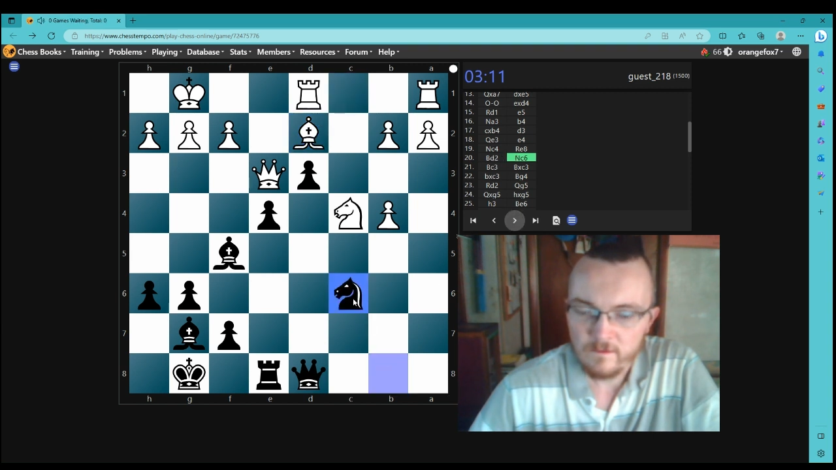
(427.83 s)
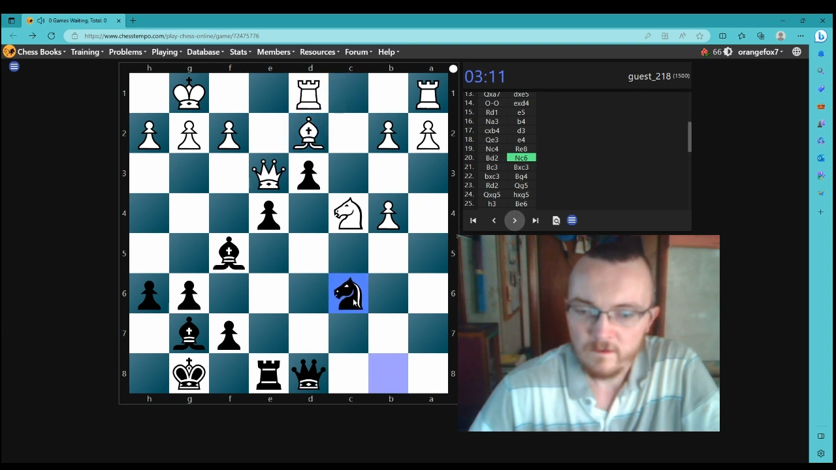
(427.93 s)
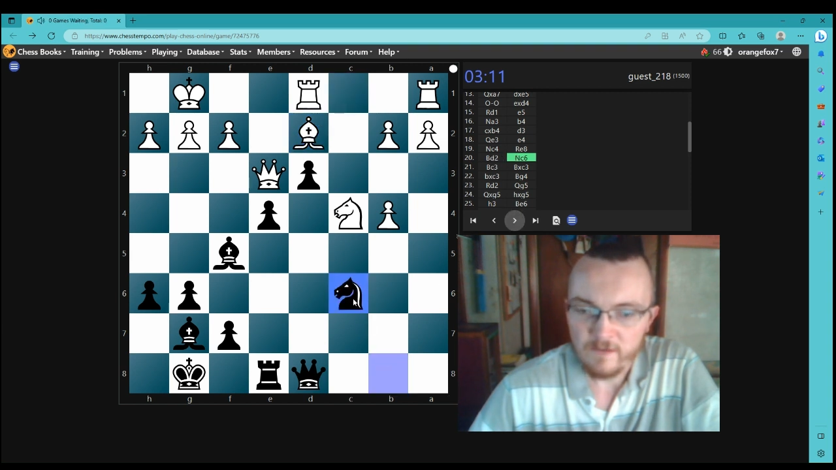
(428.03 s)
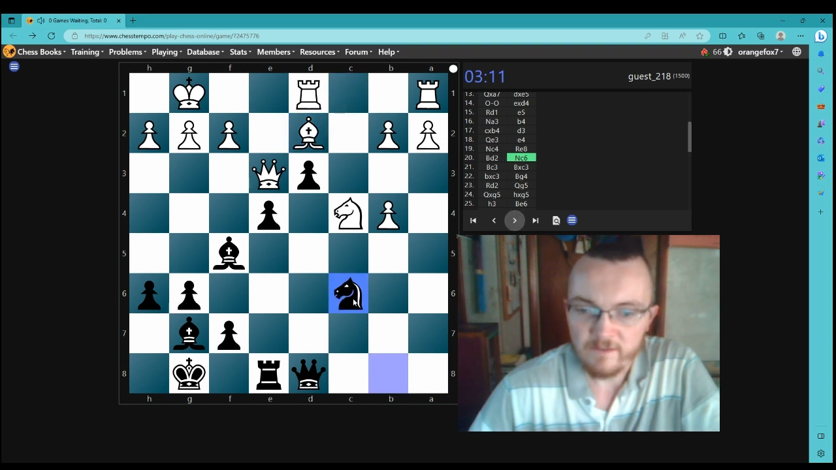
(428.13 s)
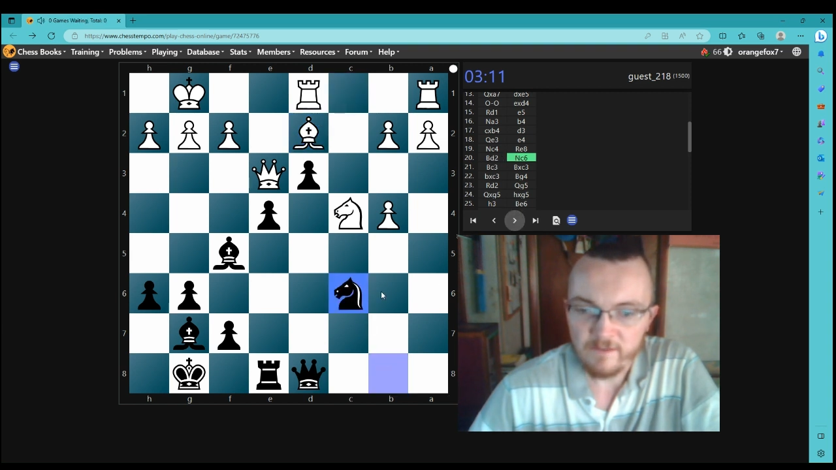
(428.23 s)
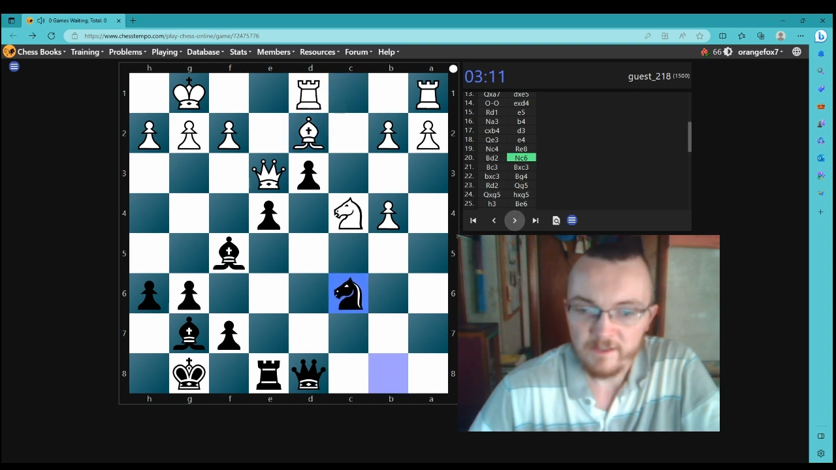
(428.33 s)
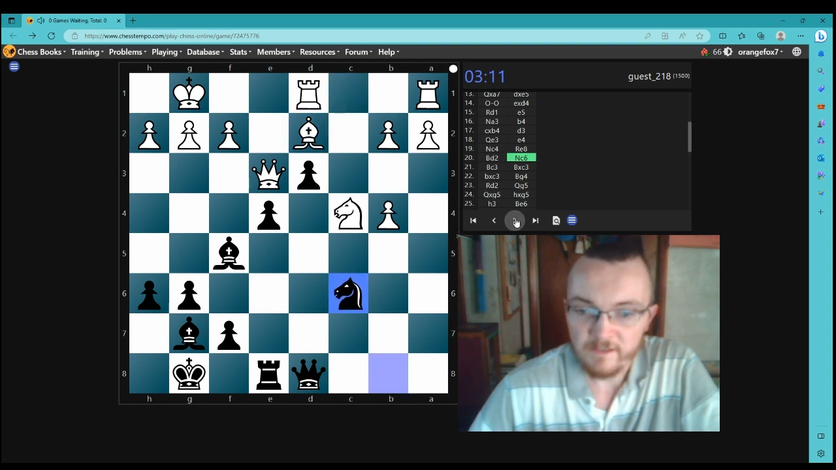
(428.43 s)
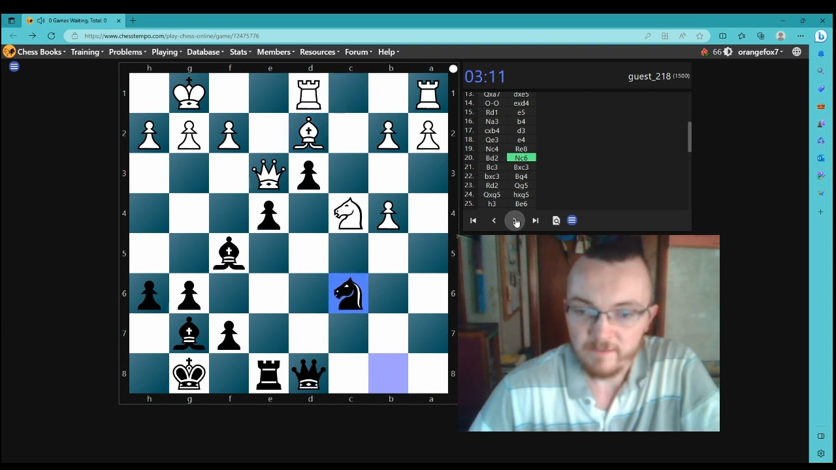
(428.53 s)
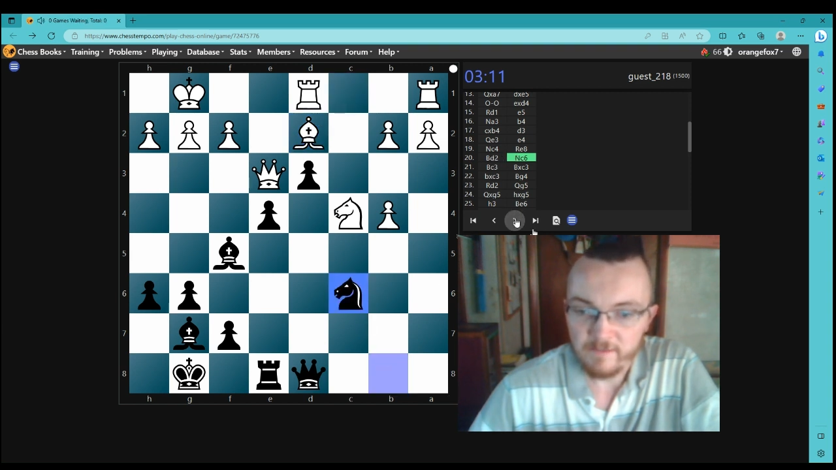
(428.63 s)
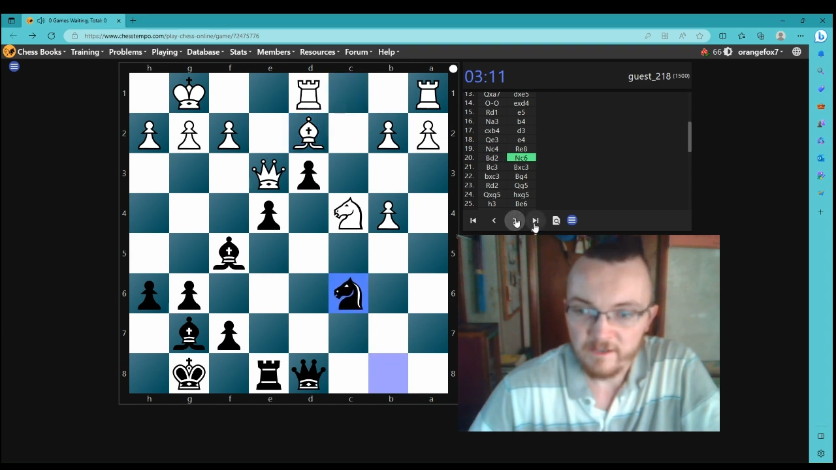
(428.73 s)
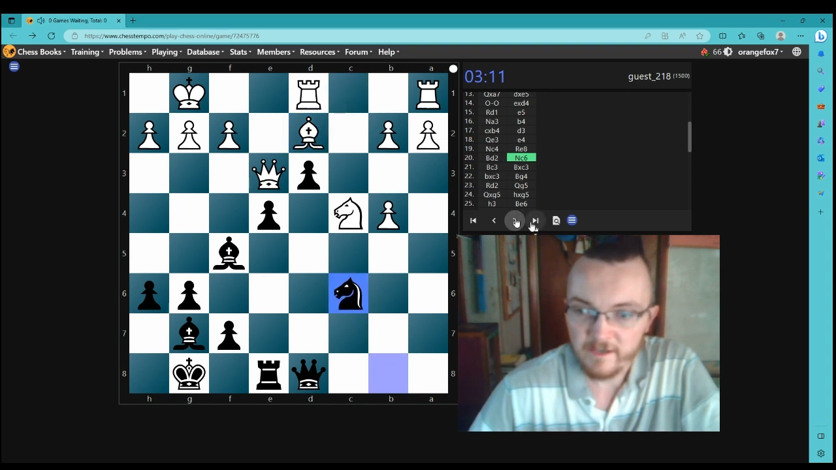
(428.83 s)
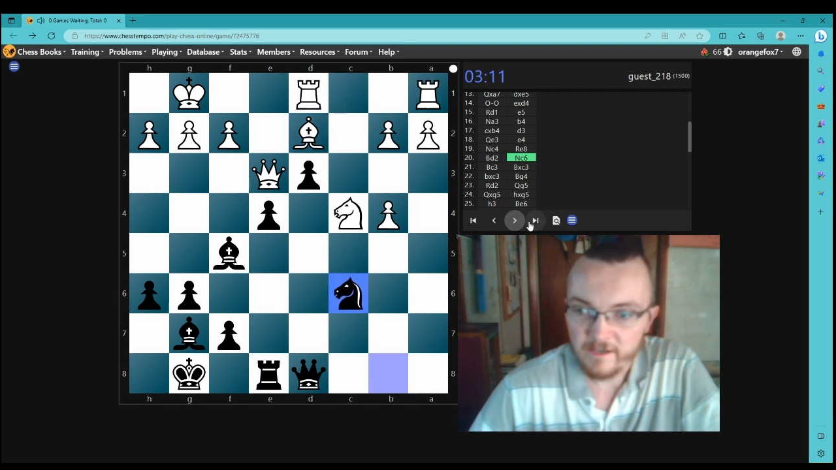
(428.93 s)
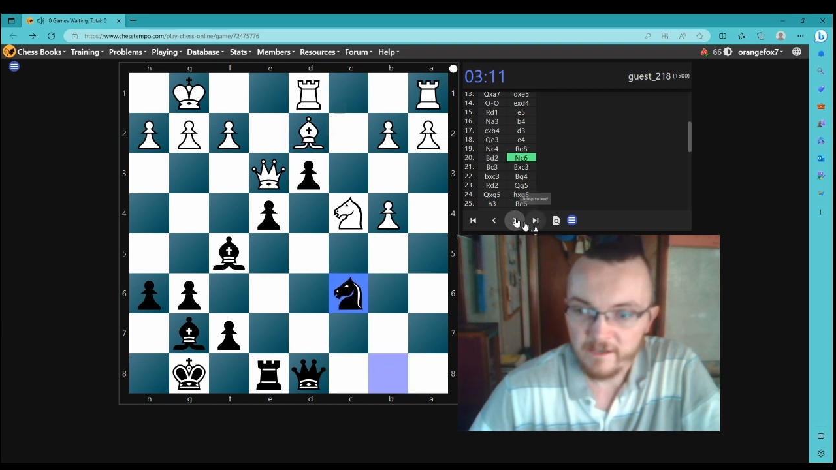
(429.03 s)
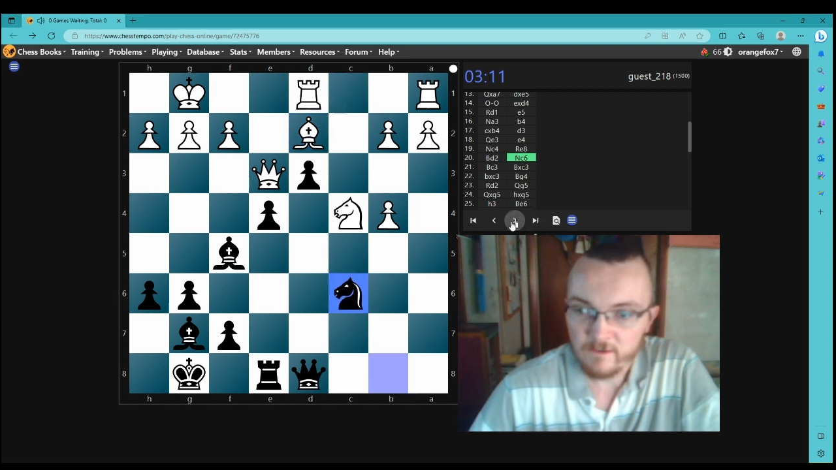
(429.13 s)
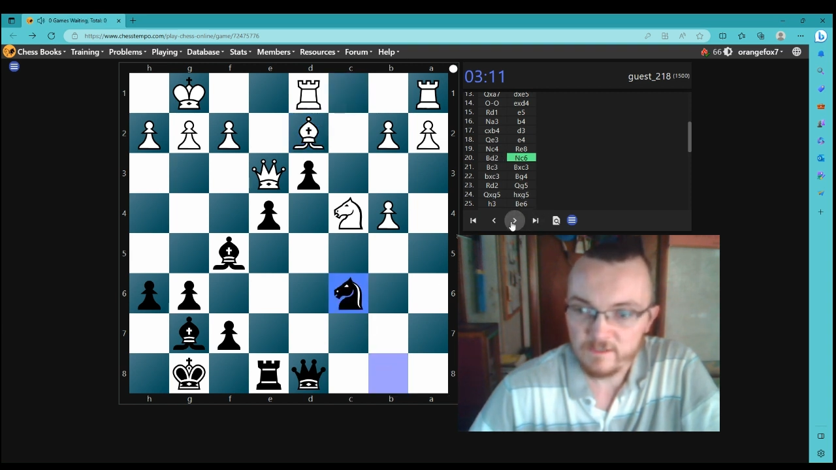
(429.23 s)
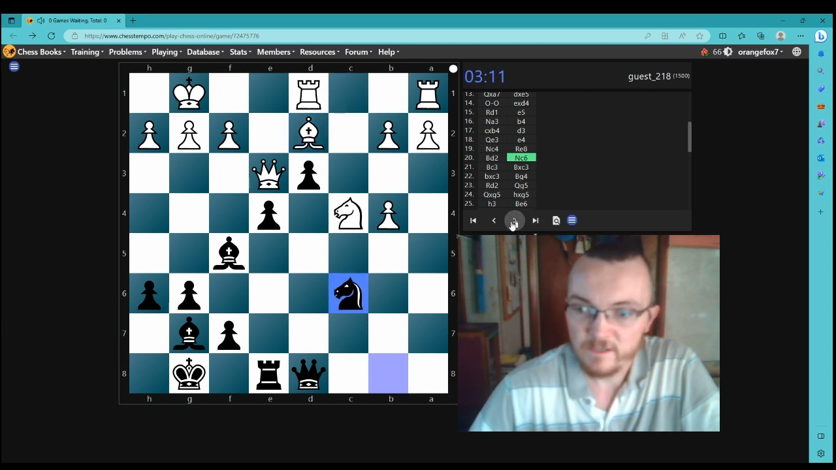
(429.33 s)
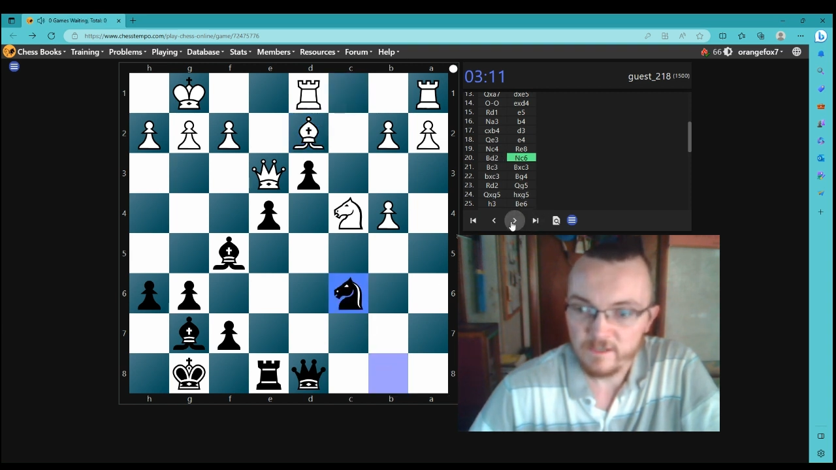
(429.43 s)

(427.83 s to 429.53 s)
I finally get my knight out.